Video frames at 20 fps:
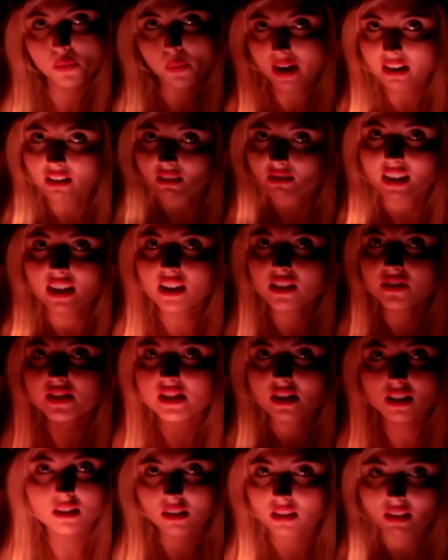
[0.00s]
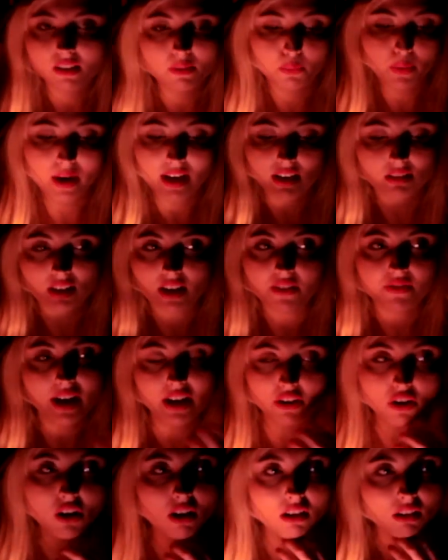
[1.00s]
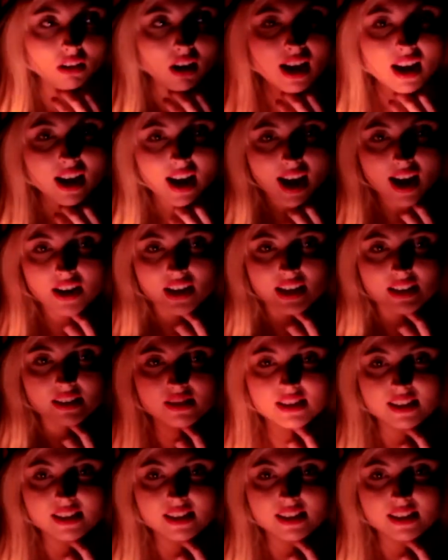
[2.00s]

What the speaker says: way to live. It's not the way to live at all. And